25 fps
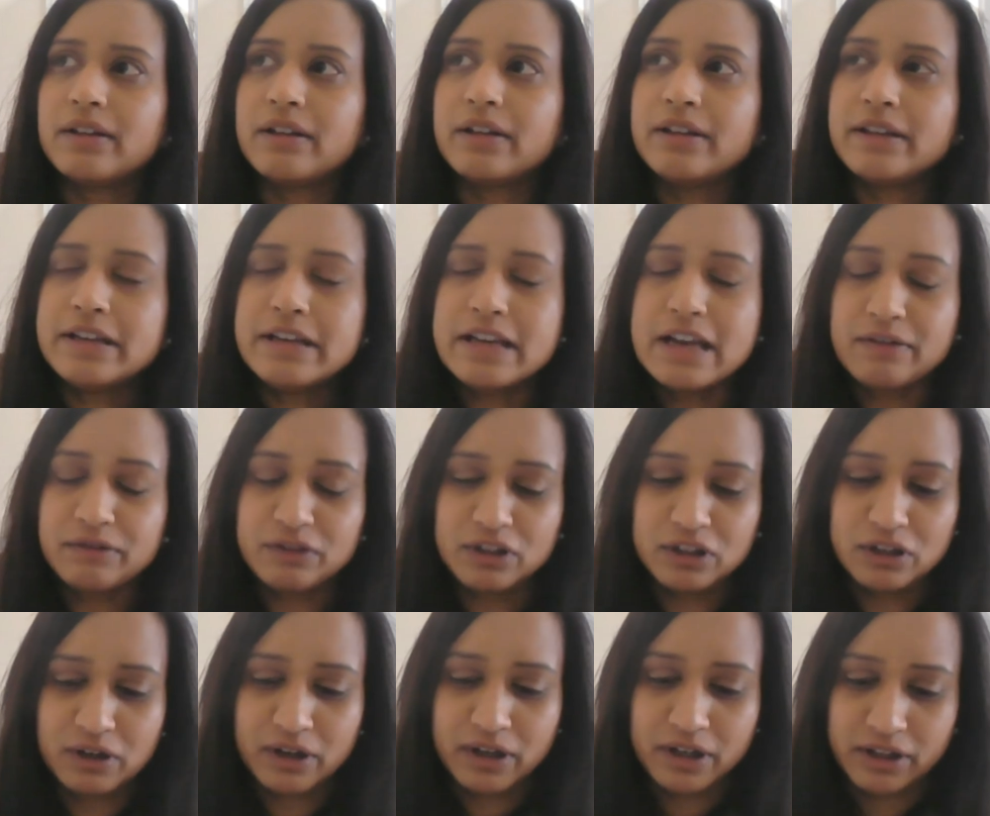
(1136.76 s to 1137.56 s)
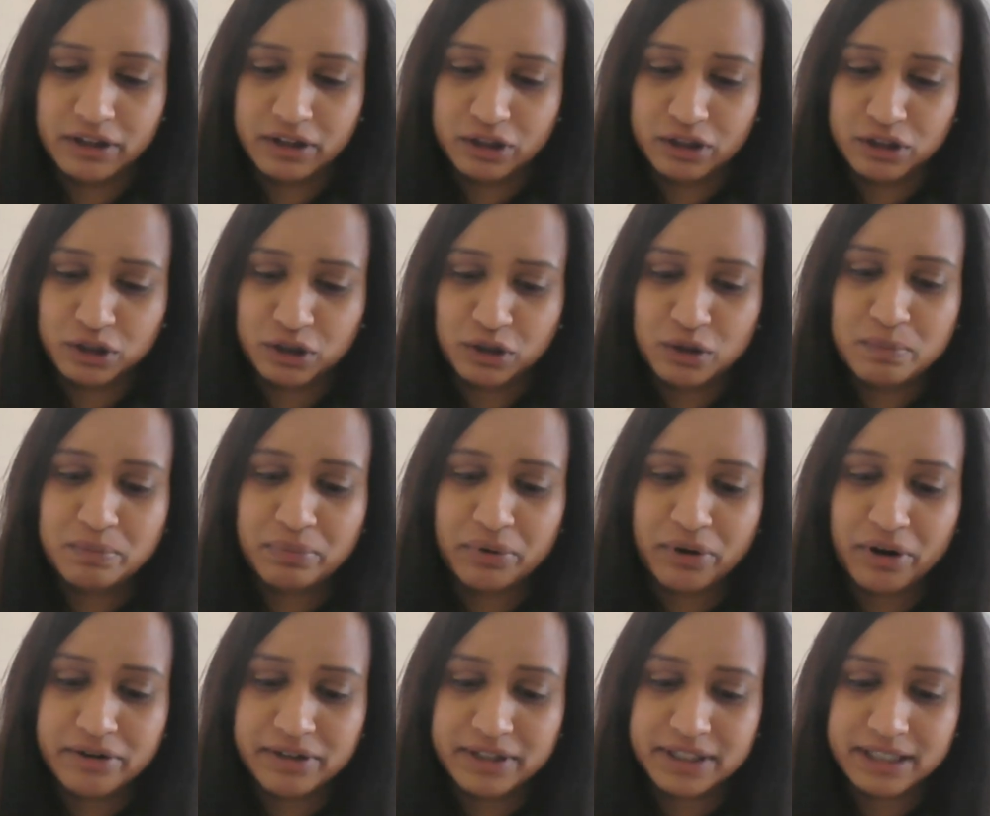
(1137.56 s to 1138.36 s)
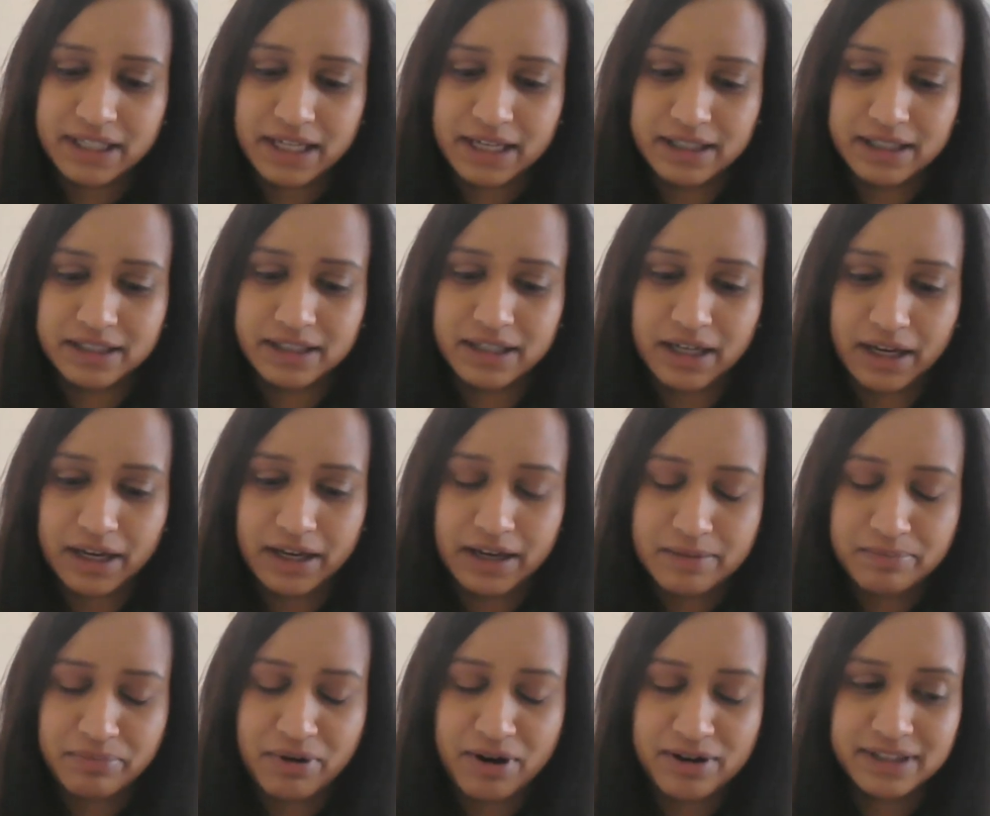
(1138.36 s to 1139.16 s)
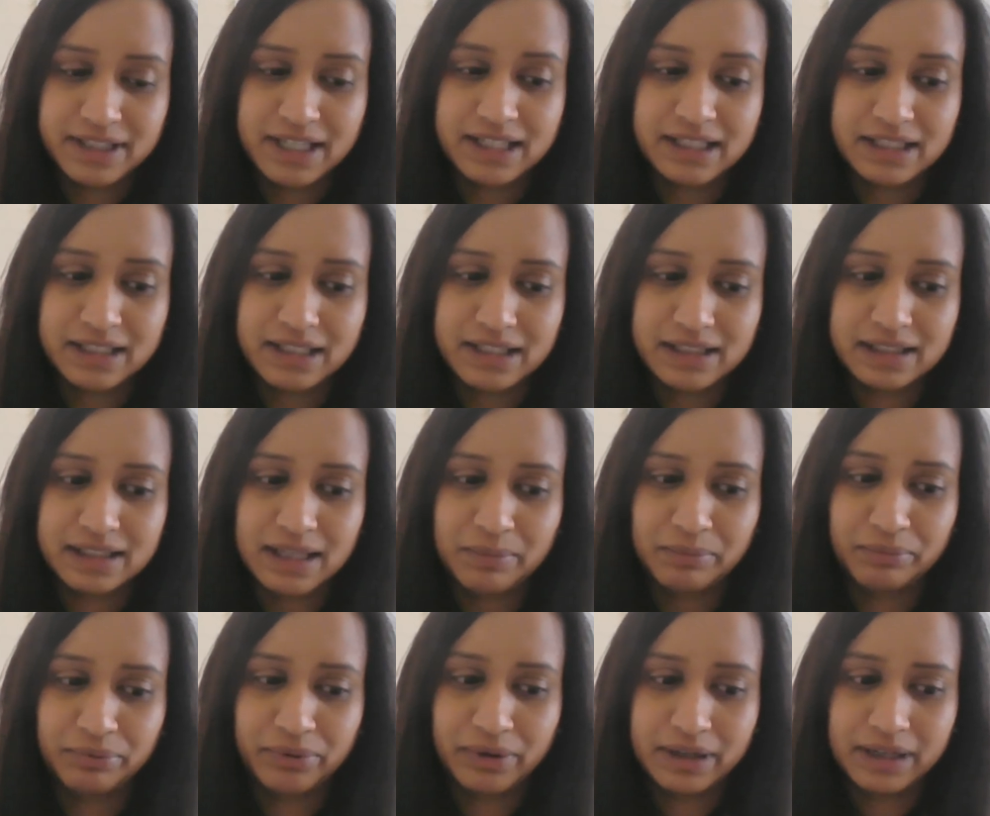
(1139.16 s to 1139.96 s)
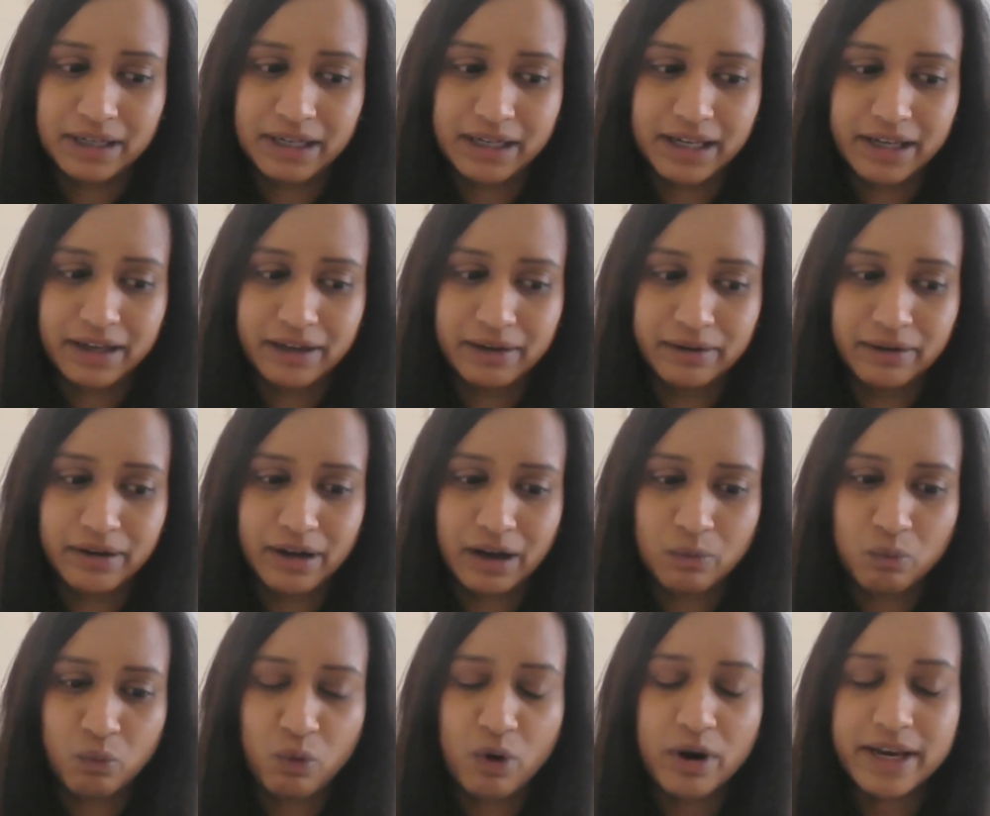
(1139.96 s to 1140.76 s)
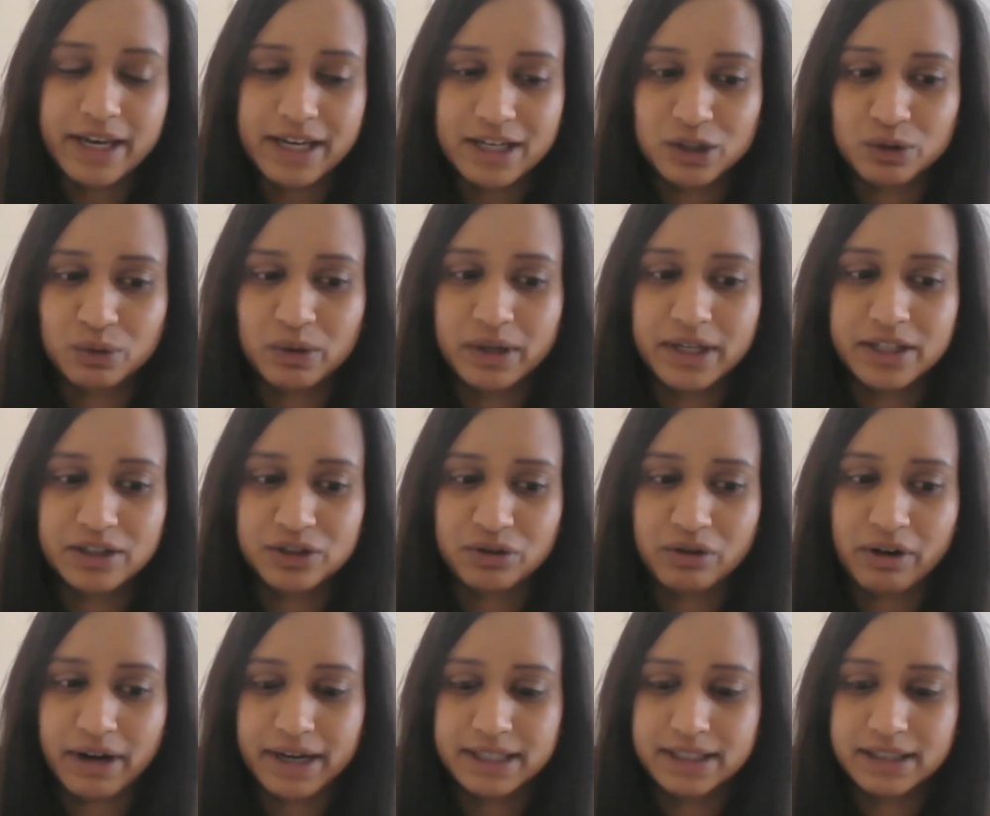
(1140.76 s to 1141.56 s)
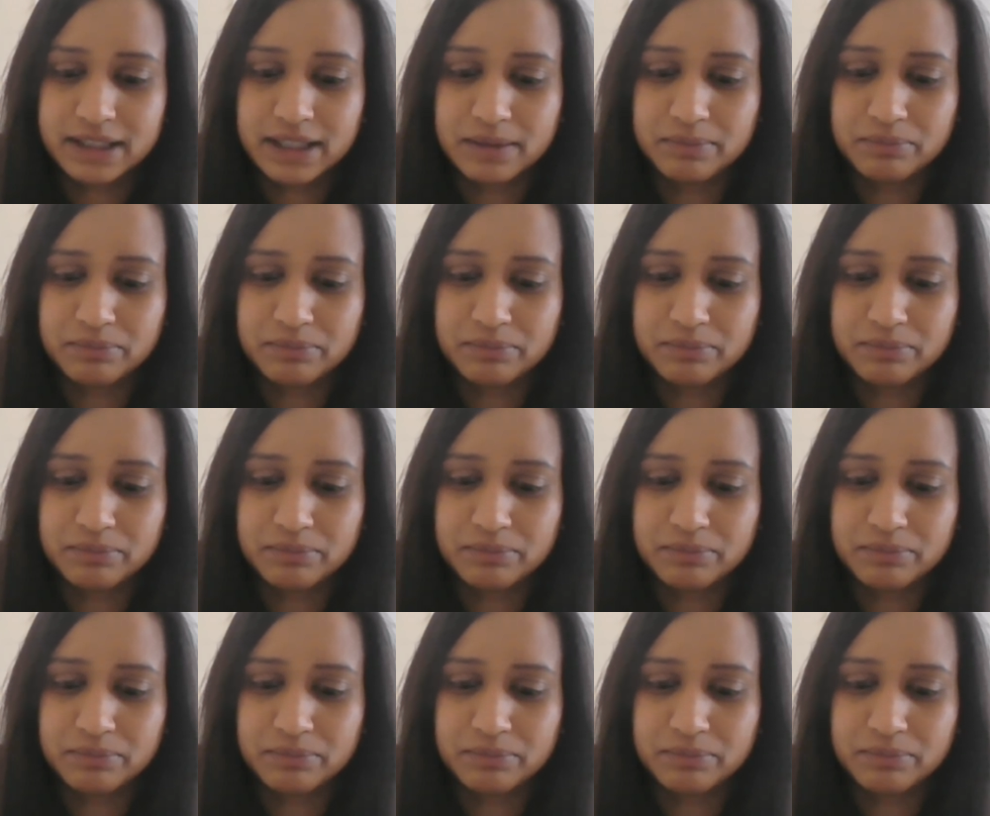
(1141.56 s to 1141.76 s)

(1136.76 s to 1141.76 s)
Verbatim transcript: I think you have to look at the two process, processes separately and, and what each one is trying